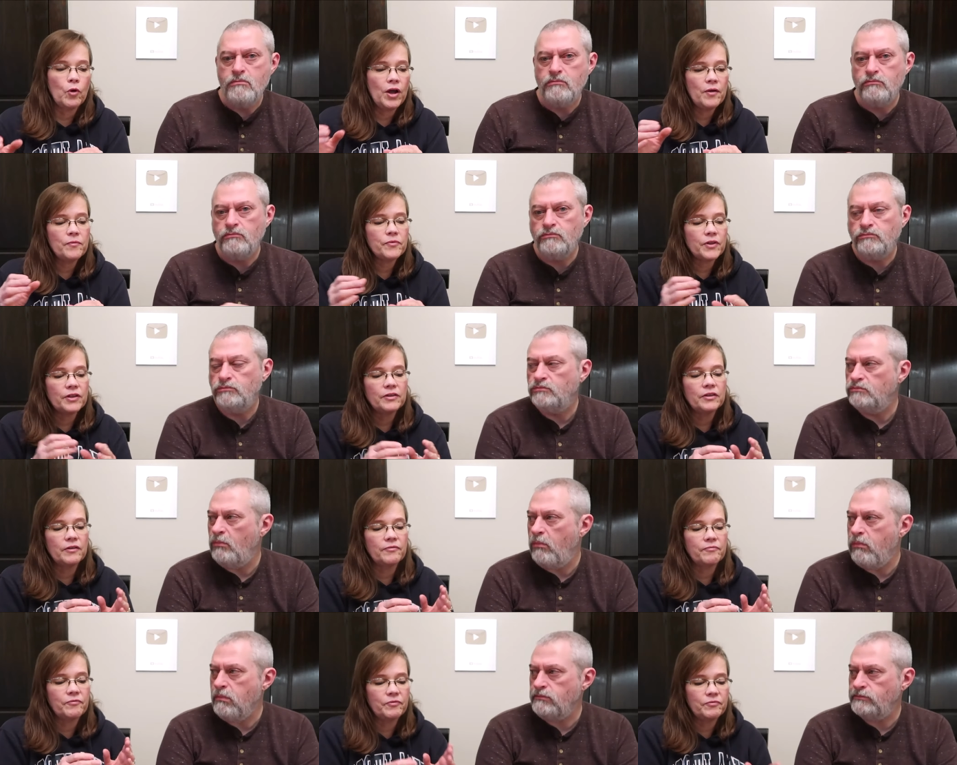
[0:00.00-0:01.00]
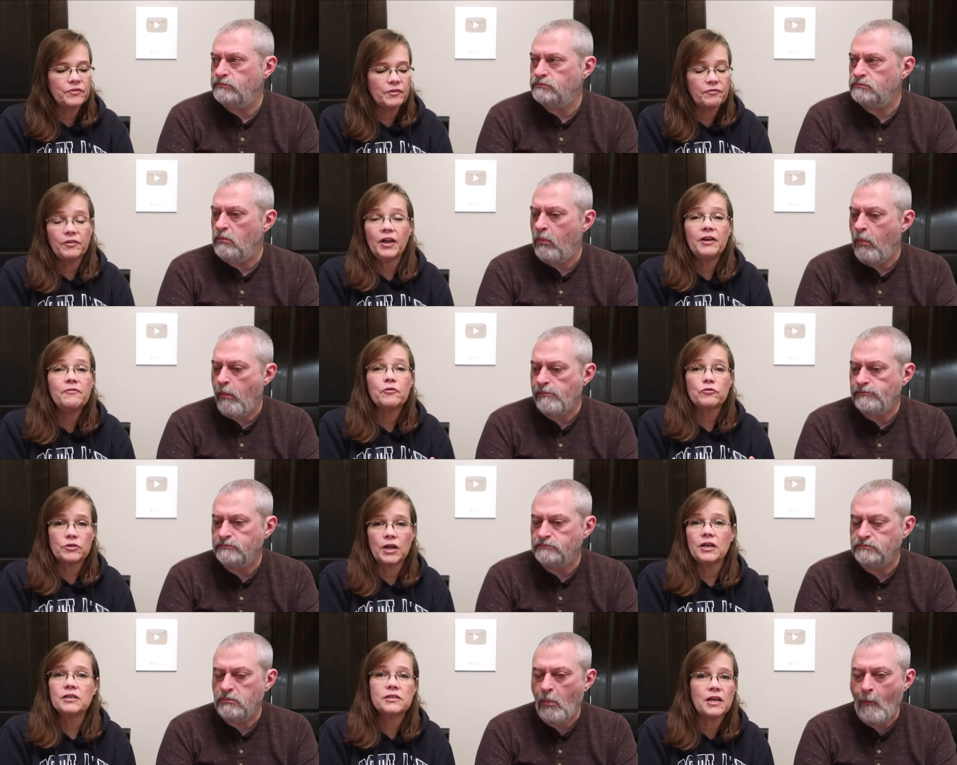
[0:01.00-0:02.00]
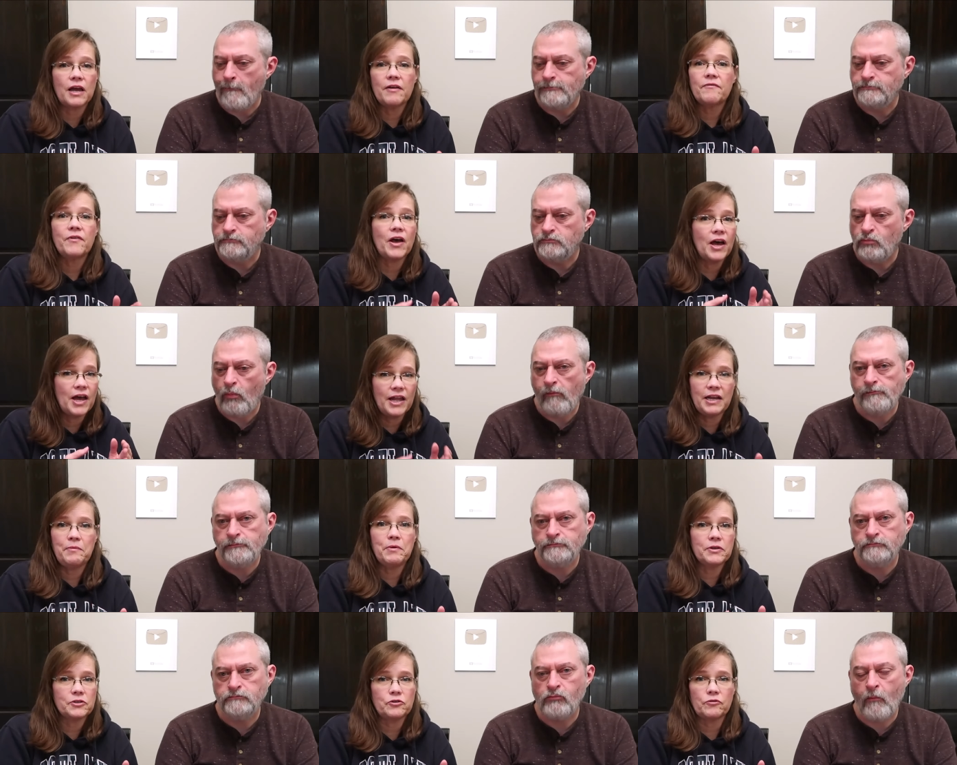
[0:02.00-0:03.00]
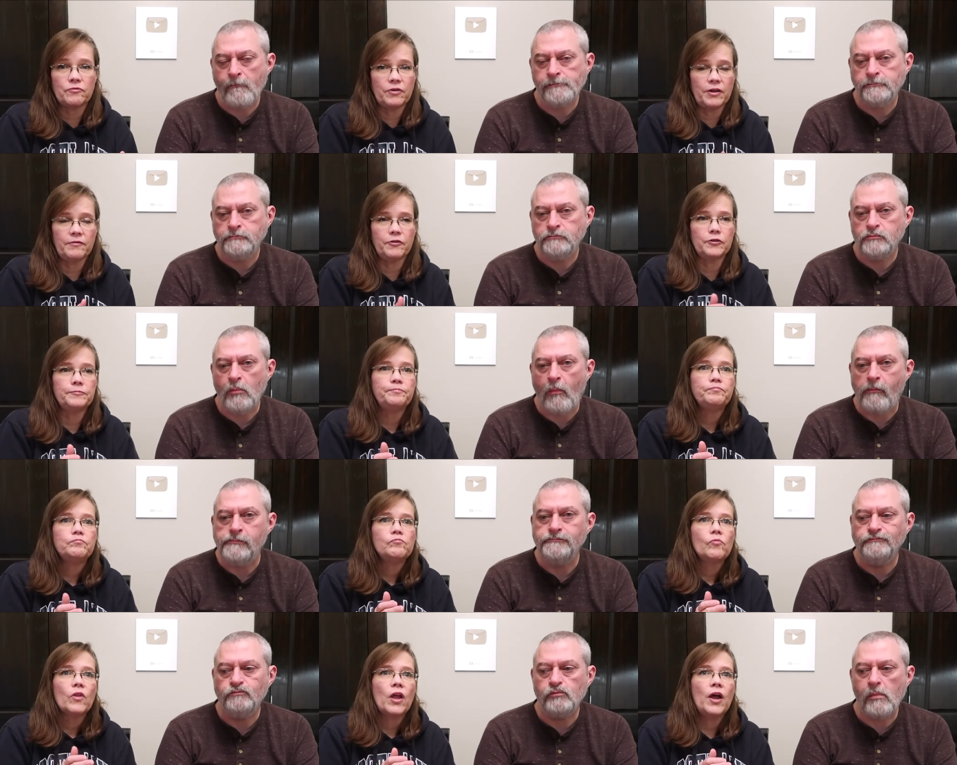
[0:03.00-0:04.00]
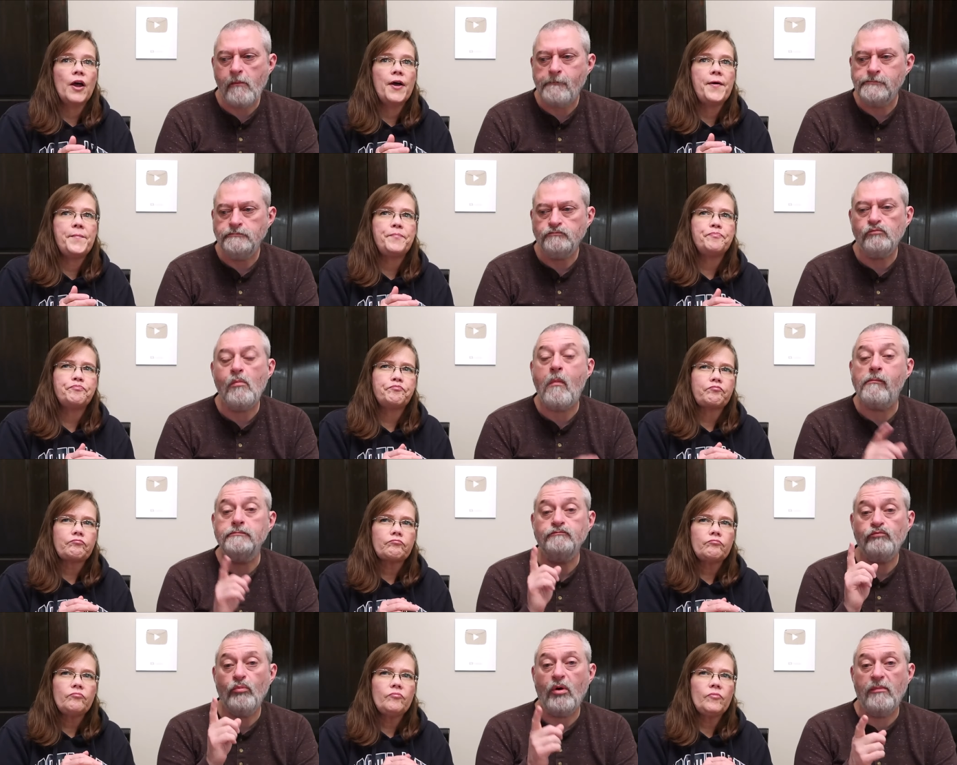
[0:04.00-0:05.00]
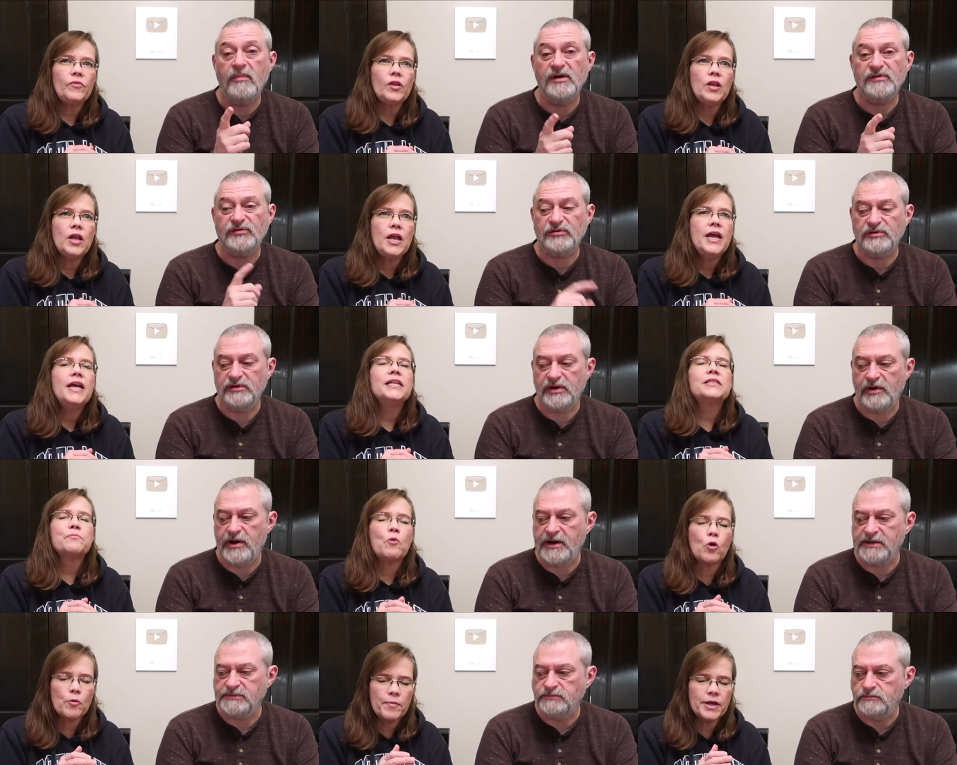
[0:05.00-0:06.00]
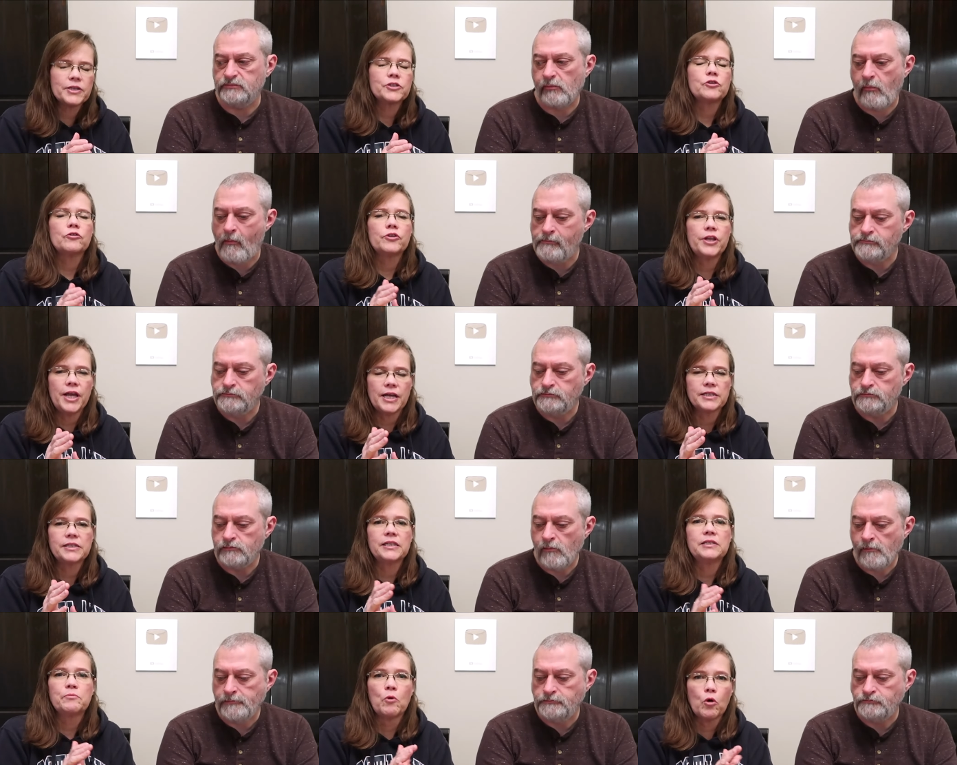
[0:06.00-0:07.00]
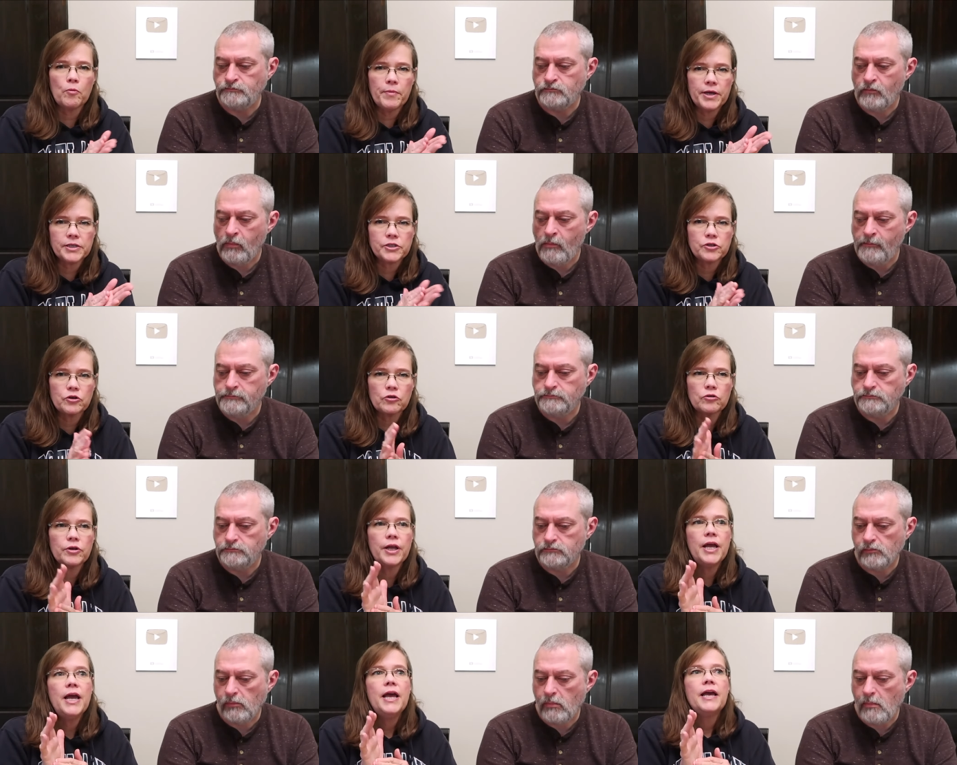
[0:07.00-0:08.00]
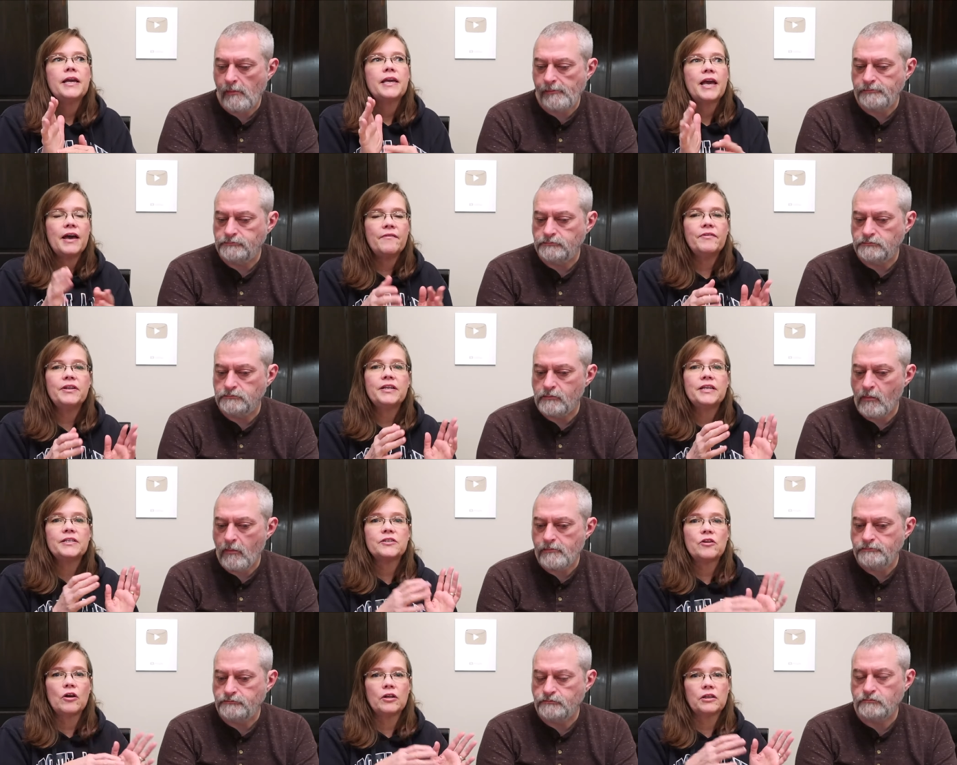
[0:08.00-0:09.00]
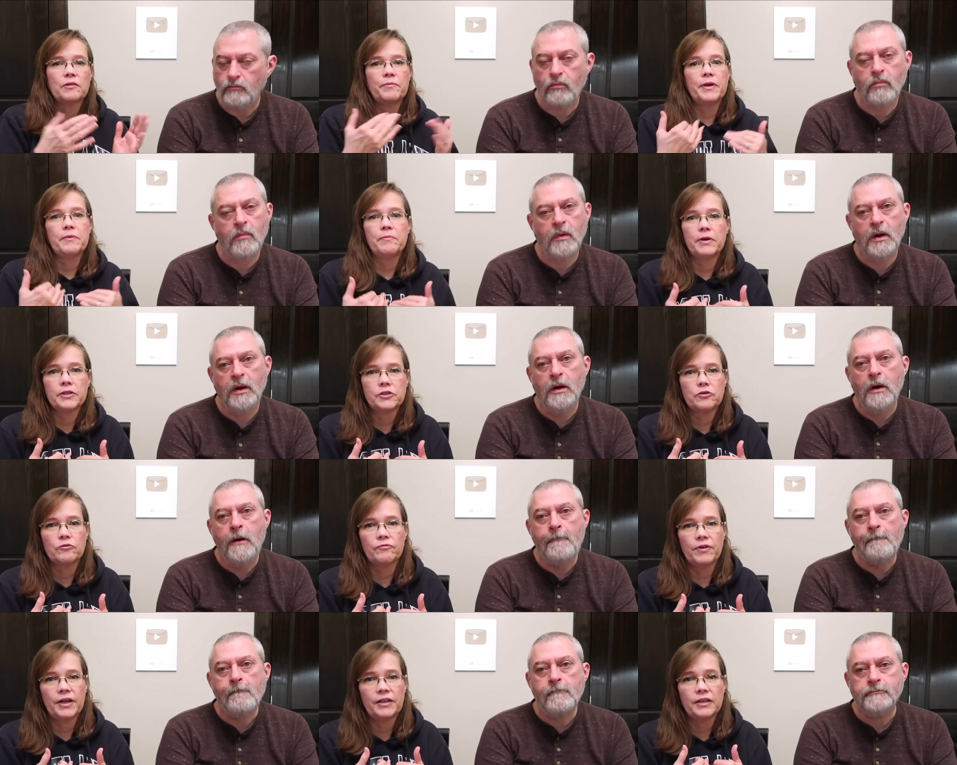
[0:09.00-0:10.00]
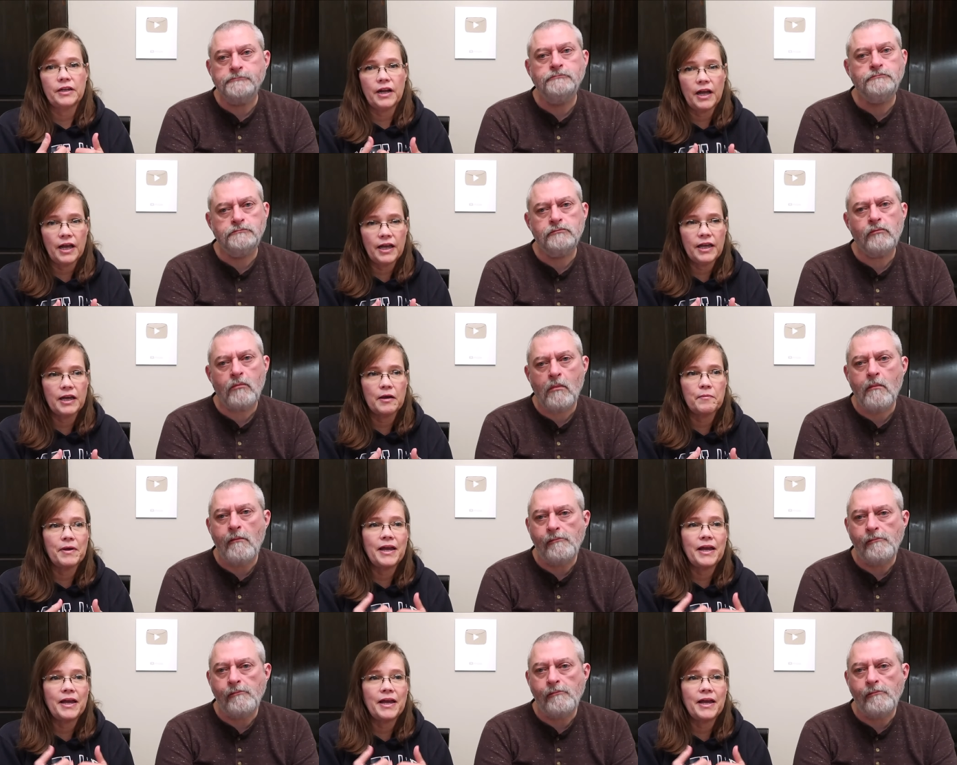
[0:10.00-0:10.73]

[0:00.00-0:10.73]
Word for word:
Speaker 1: well, the flavor does have a honey mustard flavor.
Speaker 2: More mustard
Speaker 1: though, more mustard, yes. It's more mustard. Kevin is not the big mustard fan that I am,